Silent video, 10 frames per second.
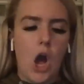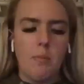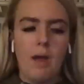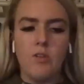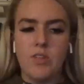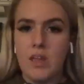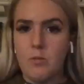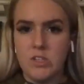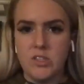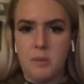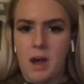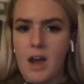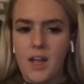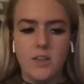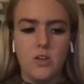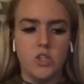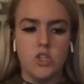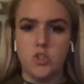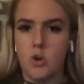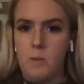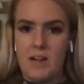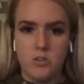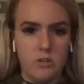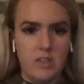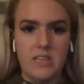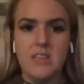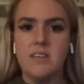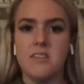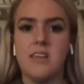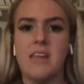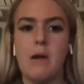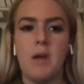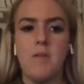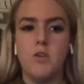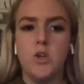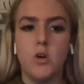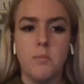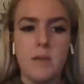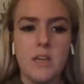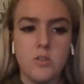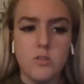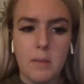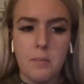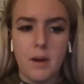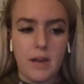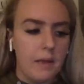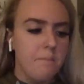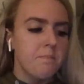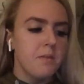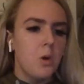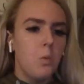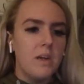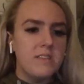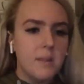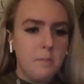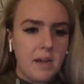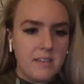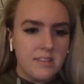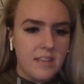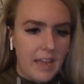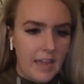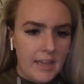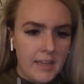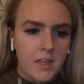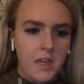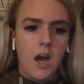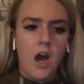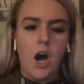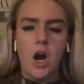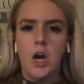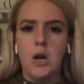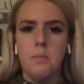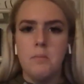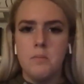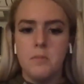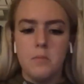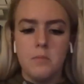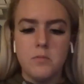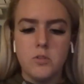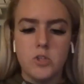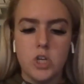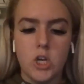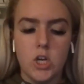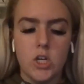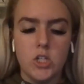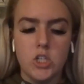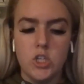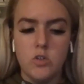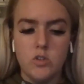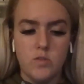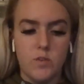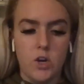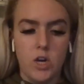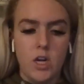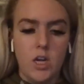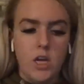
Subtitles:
everything in one spot. You could just go back to it like this. And that way, if you go to me and you say, Brittany, what's the best thing to use for